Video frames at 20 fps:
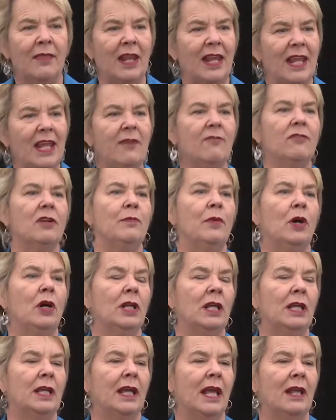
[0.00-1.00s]
that
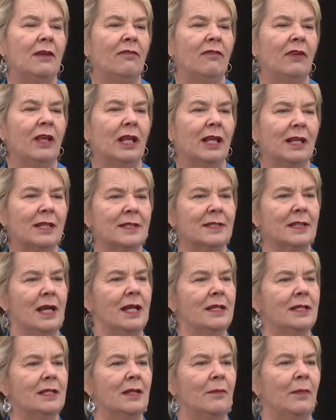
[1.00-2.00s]
everybody can feel
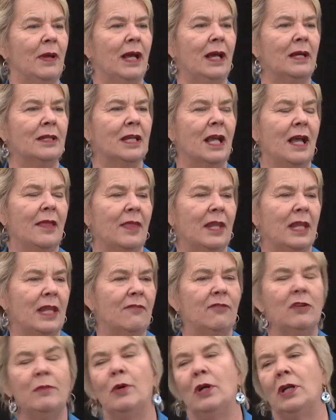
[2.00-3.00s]
excited about, that
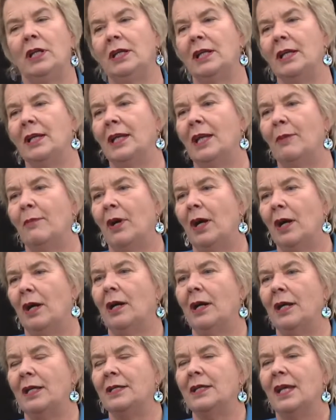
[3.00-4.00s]
everybody can get
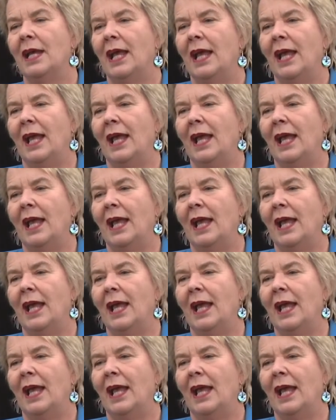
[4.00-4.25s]
behind,